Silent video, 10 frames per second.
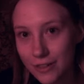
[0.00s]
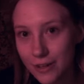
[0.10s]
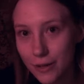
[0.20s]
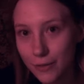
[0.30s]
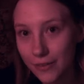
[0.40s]

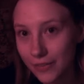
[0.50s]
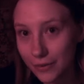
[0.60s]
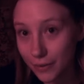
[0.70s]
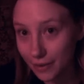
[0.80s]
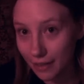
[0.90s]
know that they
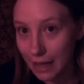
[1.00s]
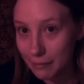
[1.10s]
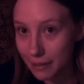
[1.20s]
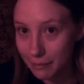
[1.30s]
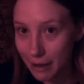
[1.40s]
were
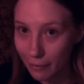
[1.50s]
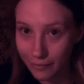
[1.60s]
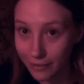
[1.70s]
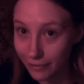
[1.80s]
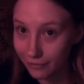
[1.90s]
climbing a
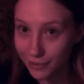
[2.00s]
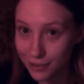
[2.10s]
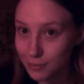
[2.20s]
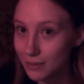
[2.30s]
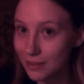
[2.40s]
mountain in the
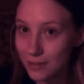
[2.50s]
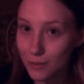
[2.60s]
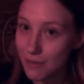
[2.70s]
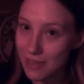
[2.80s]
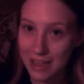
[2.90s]
first place. So
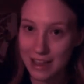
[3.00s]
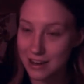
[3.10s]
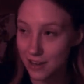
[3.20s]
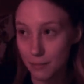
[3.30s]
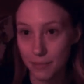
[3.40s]
when they
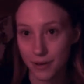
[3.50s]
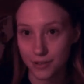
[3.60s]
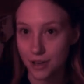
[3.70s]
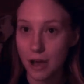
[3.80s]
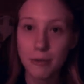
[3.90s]
end up on
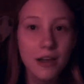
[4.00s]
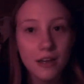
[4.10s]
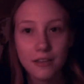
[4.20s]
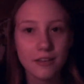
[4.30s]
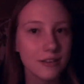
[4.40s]
top,
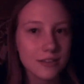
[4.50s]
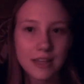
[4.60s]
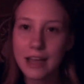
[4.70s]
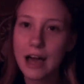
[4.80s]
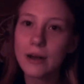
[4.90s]
they're just
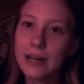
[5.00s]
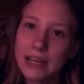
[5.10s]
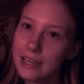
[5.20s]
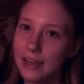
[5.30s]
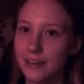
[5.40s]
like, how did I
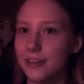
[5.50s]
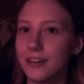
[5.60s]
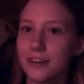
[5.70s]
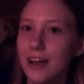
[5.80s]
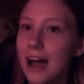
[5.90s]
get
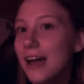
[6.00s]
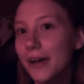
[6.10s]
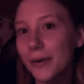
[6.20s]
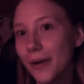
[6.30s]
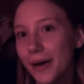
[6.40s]
here? I
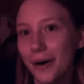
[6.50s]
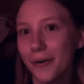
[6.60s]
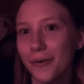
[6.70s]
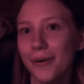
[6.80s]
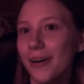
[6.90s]
don't
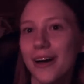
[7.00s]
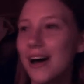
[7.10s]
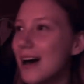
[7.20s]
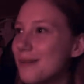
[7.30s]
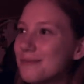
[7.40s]
know.
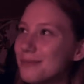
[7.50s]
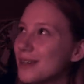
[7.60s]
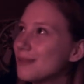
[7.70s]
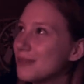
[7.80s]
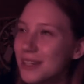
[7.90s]
But
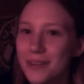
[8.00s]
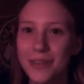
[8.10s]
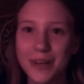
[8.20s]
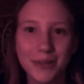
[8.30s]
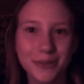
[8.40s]
I'm here
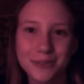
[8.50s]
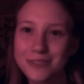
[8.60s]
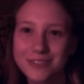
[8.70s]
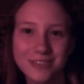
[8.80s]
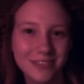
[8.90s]

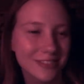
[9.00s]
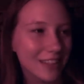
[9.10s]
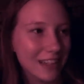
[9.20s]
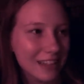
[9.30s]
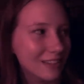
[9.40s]
though.
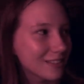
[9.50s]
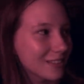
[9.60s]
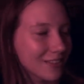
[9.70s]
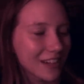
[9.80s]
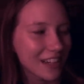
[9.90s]
Like,
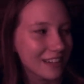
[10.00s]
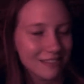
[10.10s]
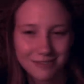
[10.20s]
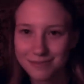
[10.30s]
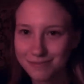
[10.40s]
great.
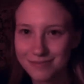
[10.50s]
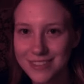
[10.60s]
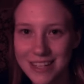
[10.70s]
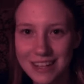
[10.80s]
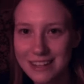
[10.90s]

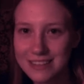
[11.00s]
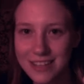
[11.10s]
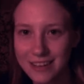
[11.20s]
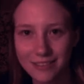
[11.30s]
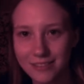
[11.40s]
10 out of
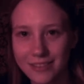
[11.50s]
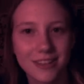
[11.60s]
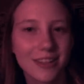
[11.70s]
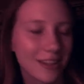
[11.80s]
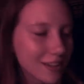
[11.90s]
10.
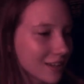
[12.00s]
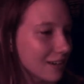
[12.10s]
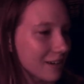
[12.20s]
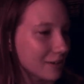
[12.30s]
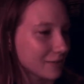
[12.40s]
You
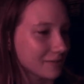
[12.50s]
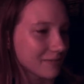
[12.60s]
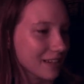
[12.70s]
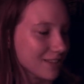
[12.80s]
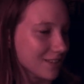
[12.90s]
know,
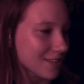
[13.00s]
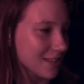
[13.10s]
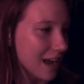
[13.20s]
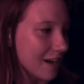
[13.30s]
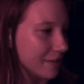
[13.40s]
that's
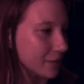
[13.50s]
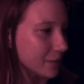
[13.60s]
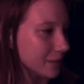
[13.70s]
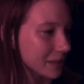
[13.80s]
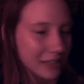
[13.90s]
just
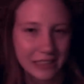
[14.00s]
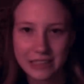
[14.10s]
how